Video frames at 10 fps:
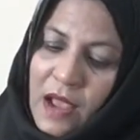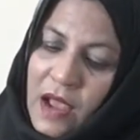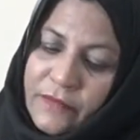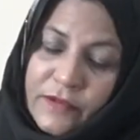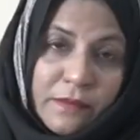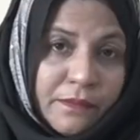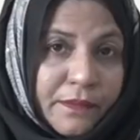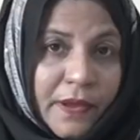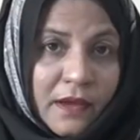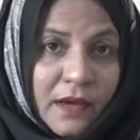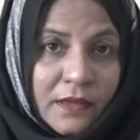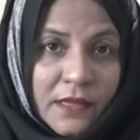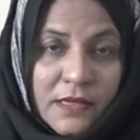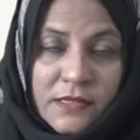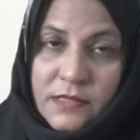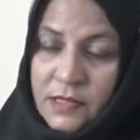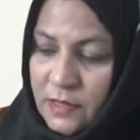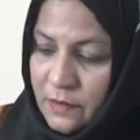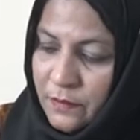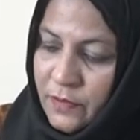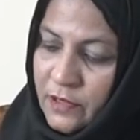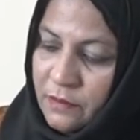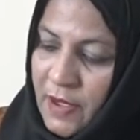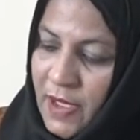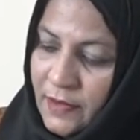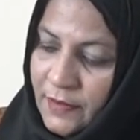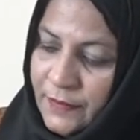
After pairing this, put it back.